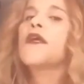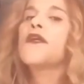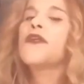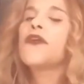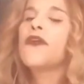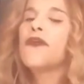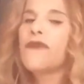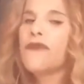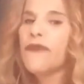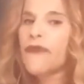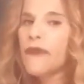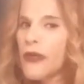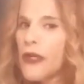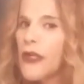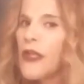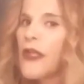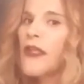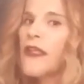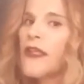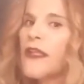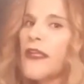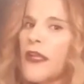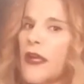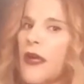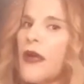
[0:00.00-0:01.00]
you're
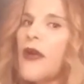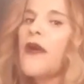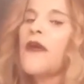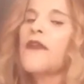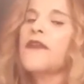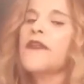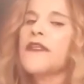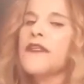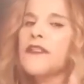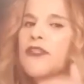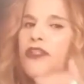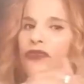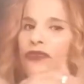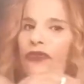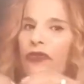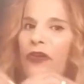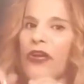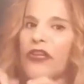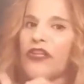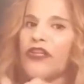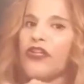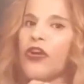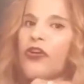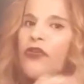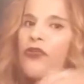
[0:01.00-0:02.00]
really on this
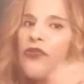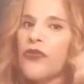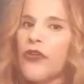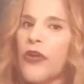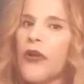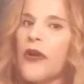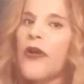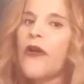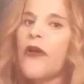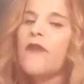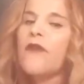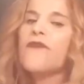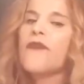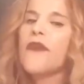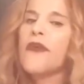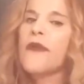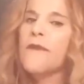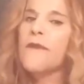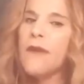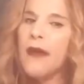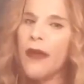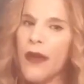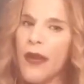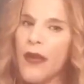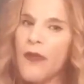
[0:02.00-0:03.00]
threshold of,
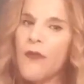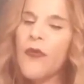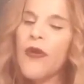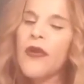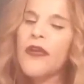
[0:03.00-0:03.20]
I